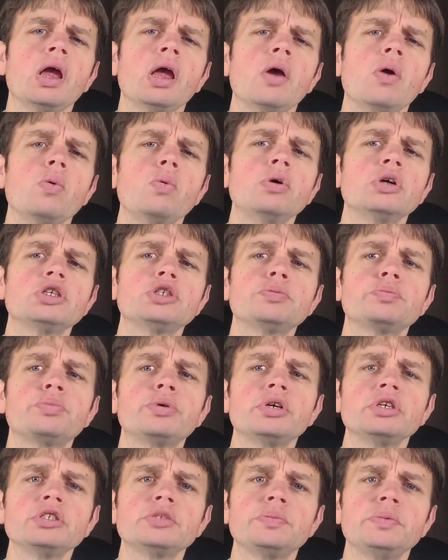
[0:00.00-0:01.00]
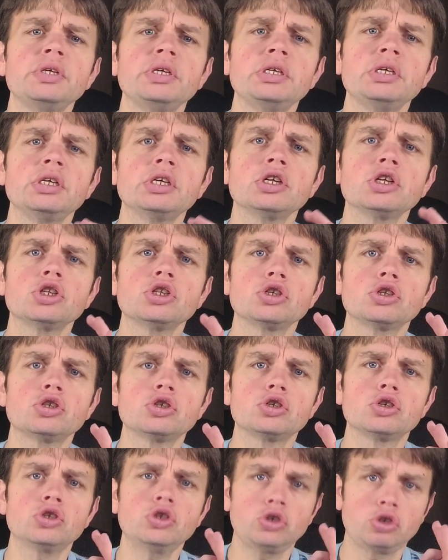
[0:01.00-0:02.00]
Which brings me
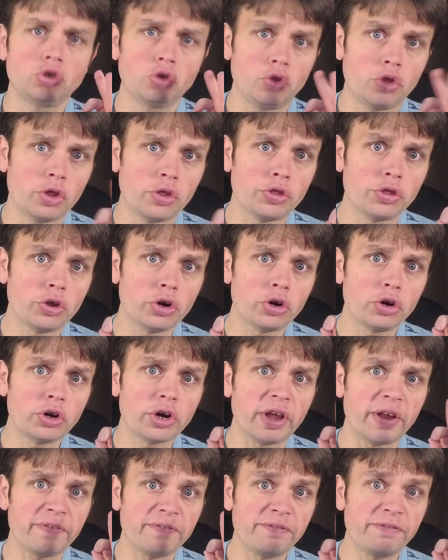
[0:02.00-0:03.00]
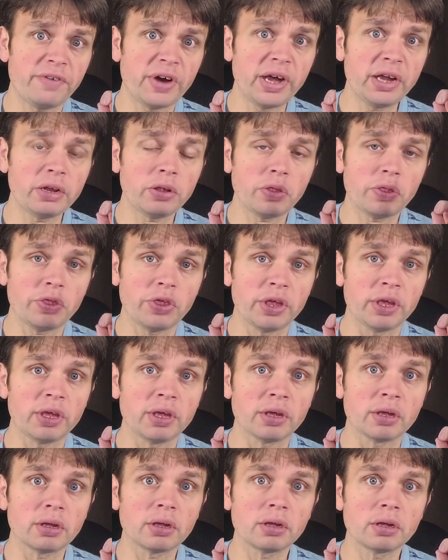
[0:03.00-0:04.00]
to the third and final
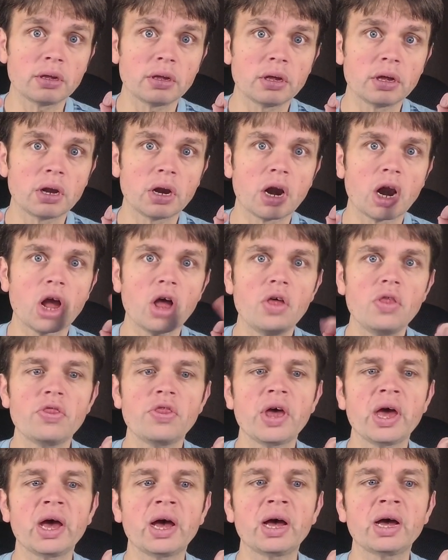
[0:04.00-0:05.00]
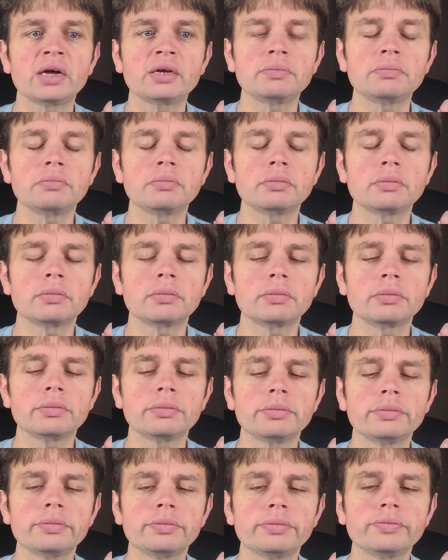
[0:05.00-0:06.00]
thing that
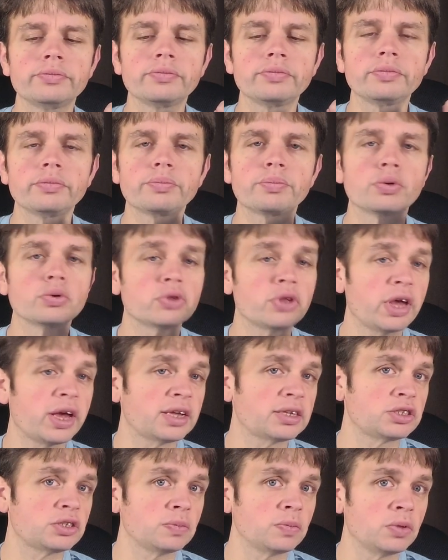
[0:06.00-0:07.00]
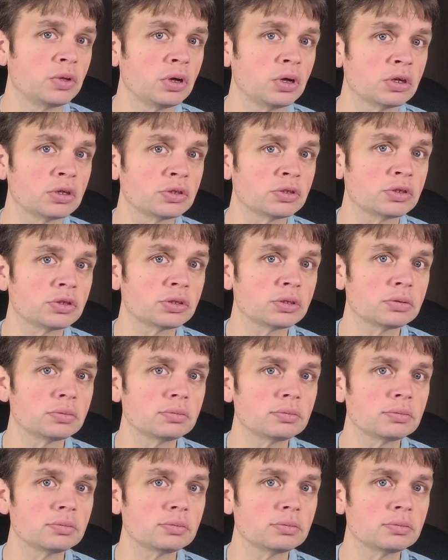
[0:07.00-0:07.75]
potassium does